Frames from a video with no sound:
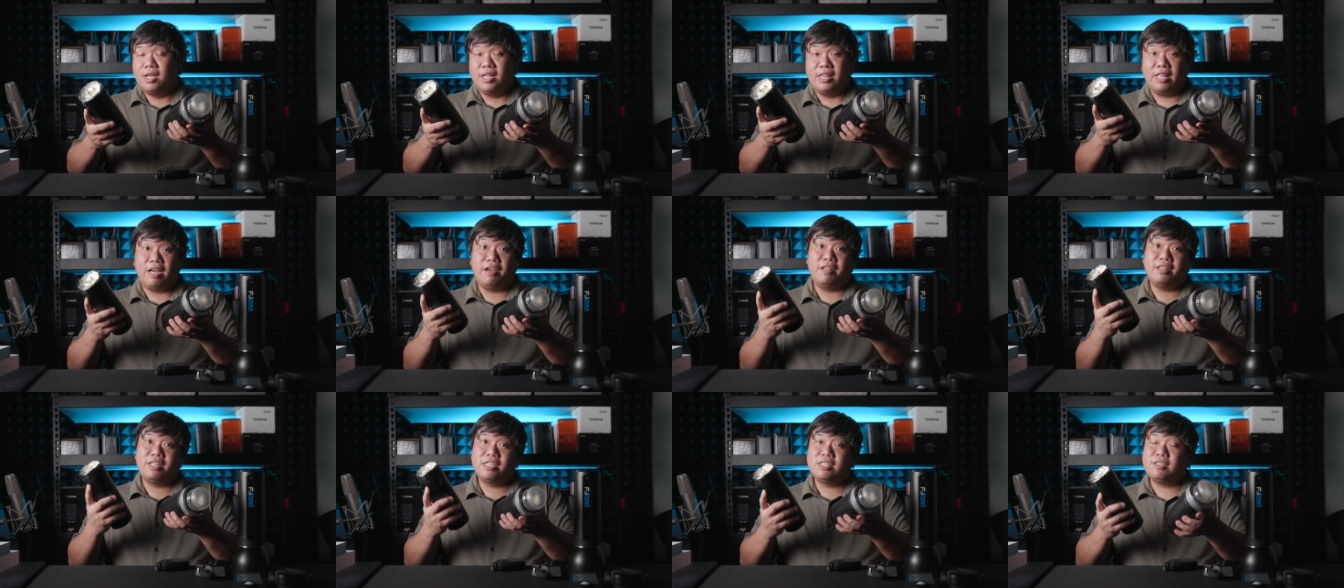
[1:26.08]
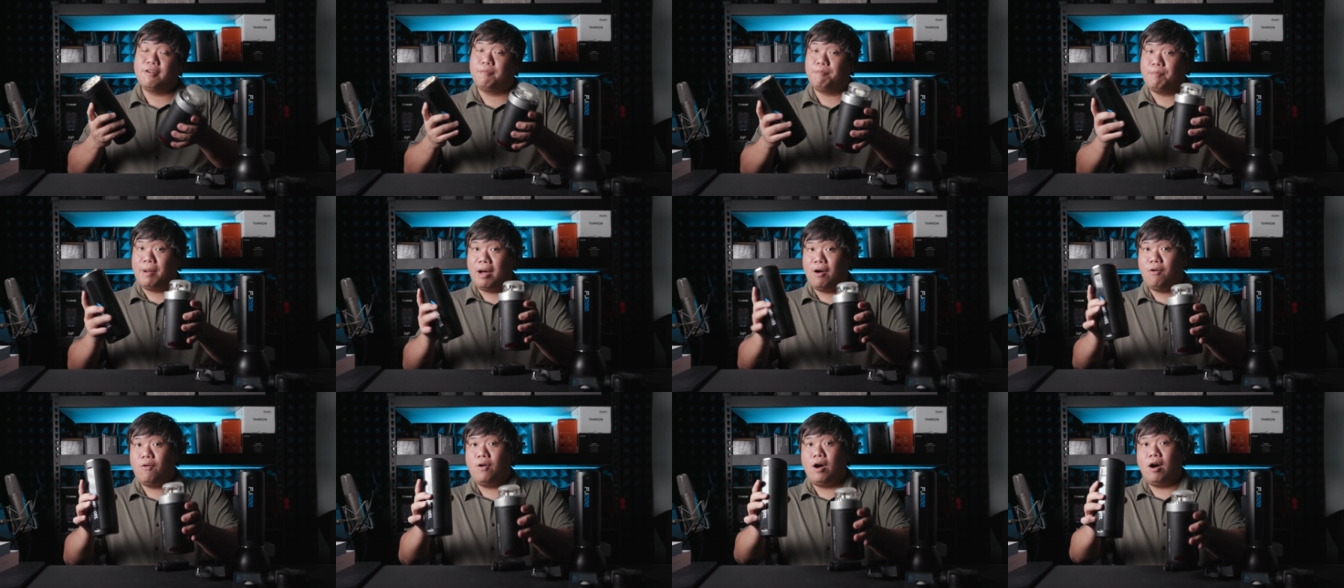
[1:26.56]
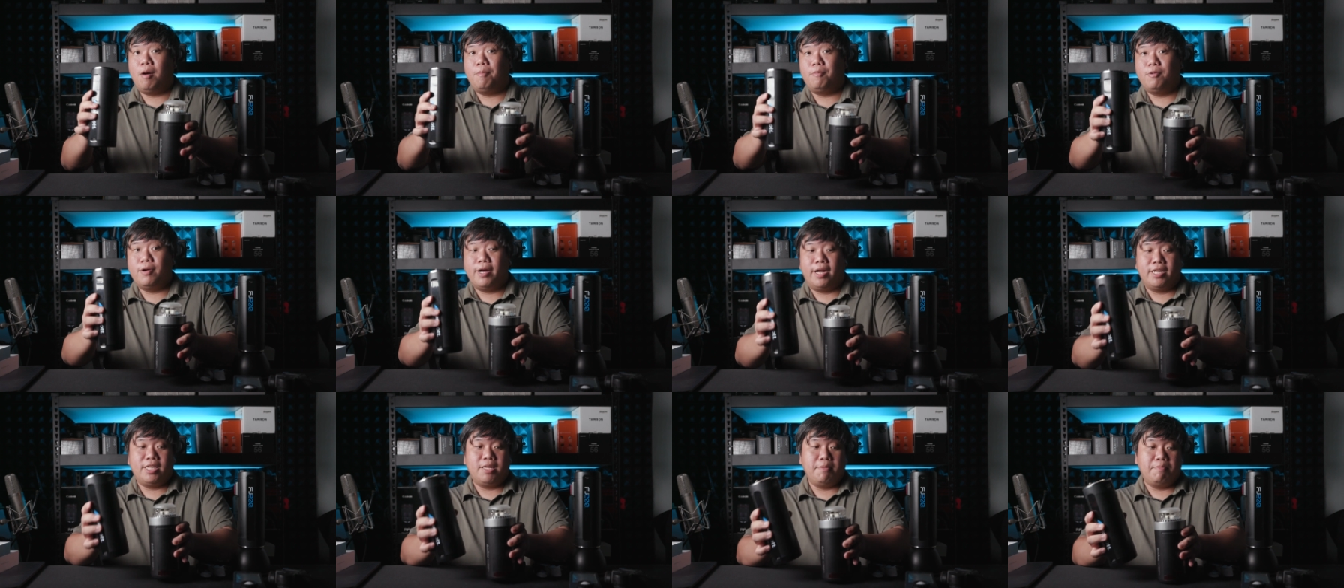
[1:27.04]
Now, in terms of power
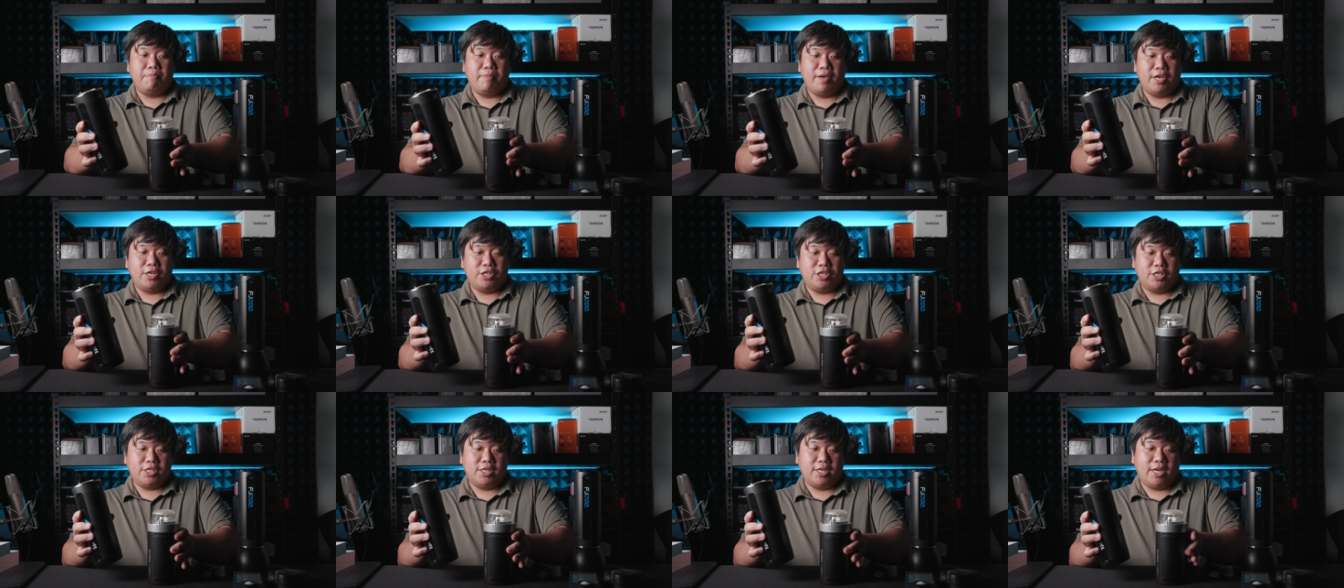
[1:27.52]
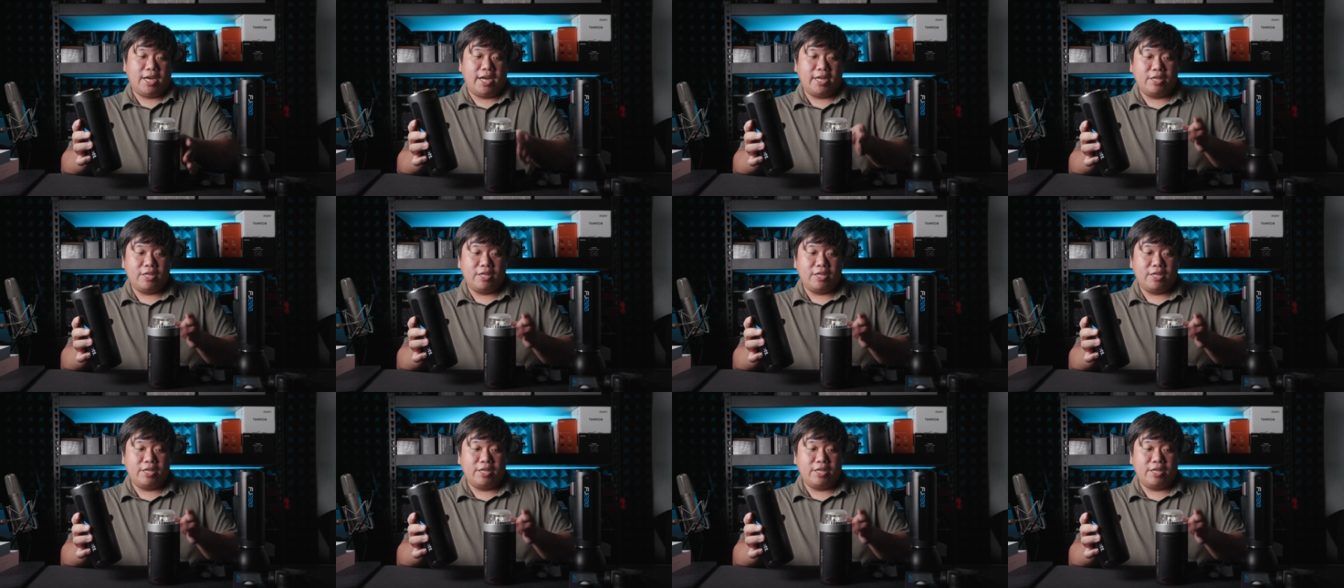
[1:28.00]
output, I did measure.